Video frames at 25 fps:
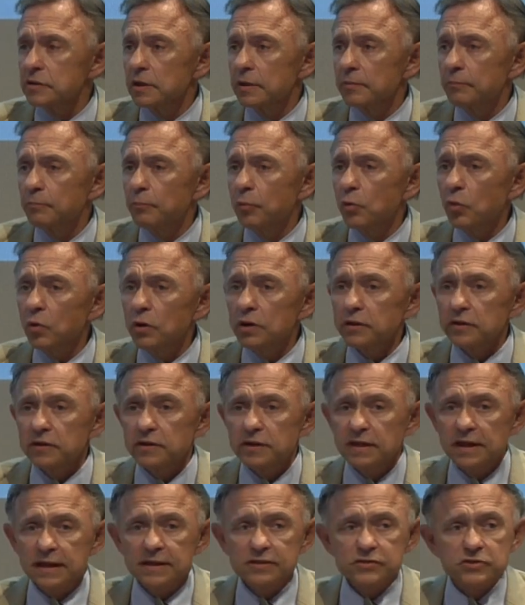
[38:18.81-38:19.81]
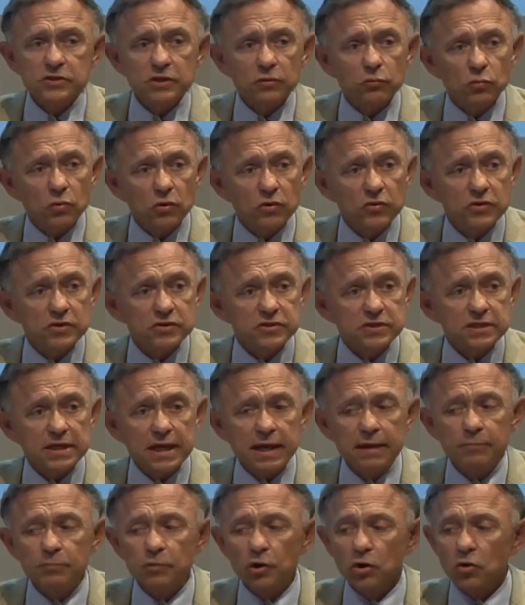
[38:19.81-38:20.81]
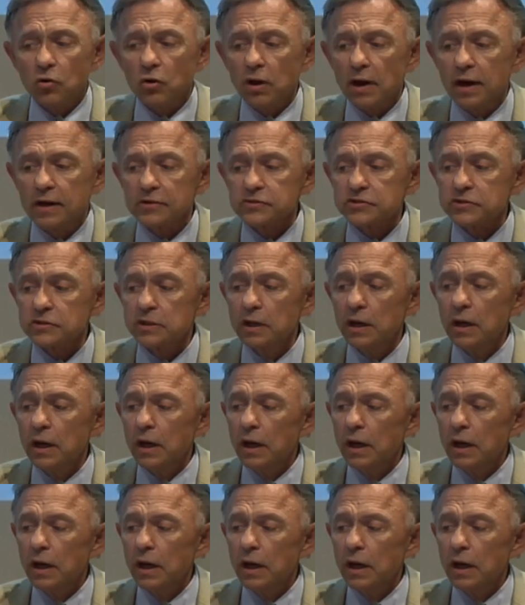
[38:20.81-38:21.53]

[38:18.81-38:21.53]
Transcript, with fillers: important things that were the same across.